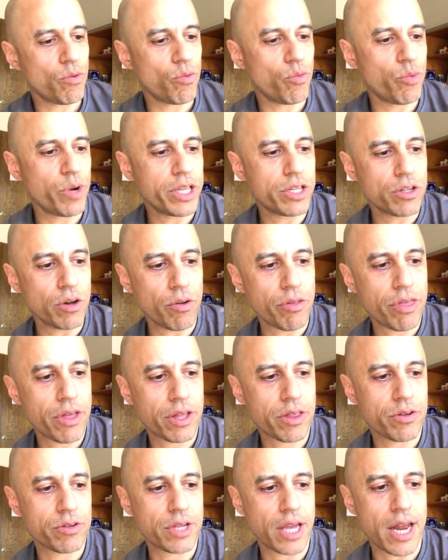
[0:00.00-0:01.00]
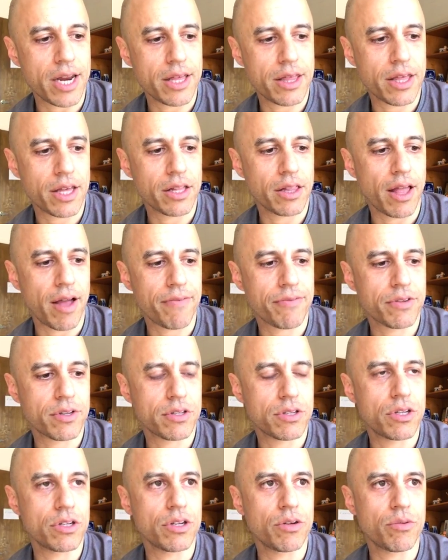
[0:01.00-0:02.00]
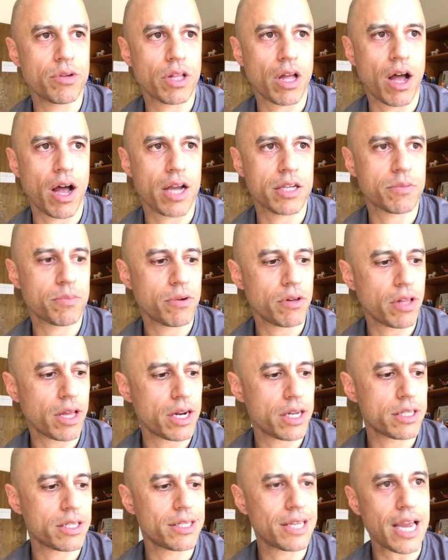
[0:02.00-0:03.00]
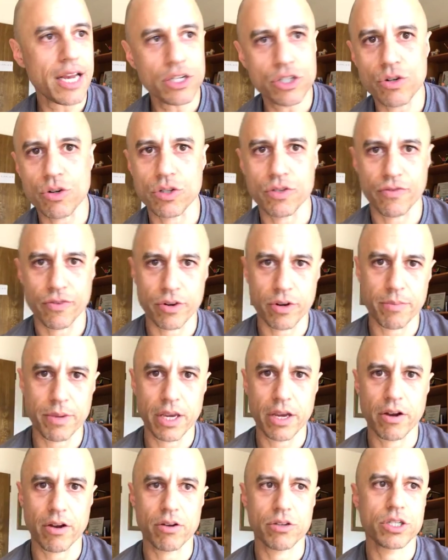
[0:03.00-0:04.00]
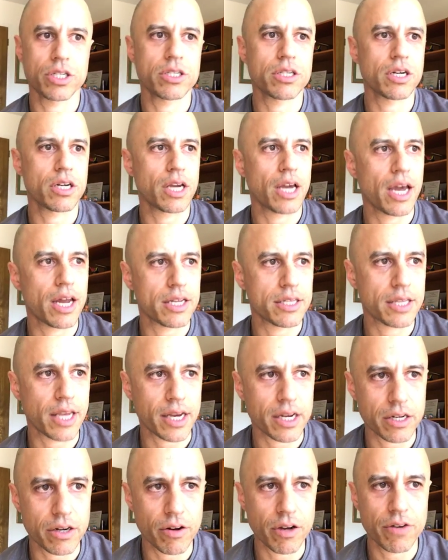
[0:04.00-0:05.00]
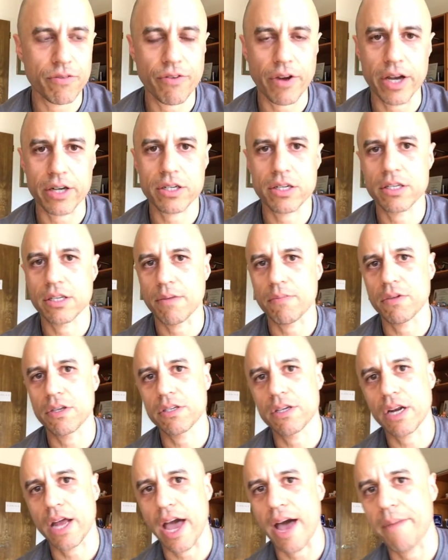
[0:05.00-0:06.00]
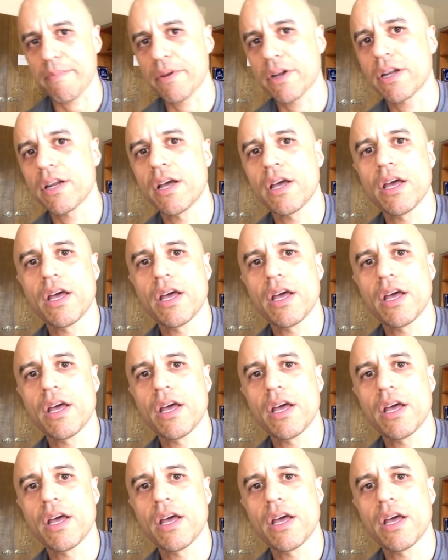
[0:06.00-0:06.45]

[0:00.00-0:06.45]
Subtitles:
We don't think there's anything left to do in the hospital, and it's dangerous for her to be here. She's gonna get a secondary infection, something's gonna happen.